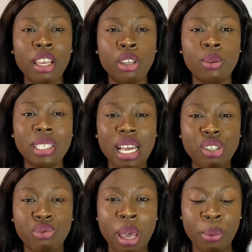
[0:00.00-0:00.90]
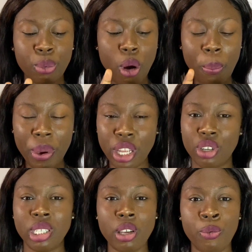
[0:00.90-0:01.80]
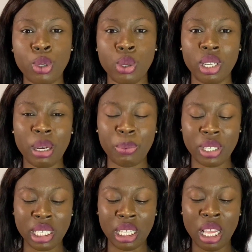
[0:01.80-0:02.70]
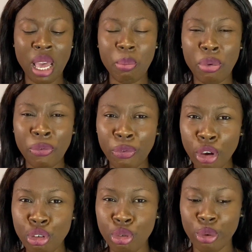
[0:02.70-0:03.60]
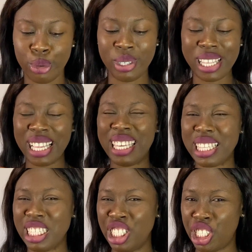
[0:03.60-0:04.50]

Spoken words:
You start comparing yourself to the other person. Before you know, you start getting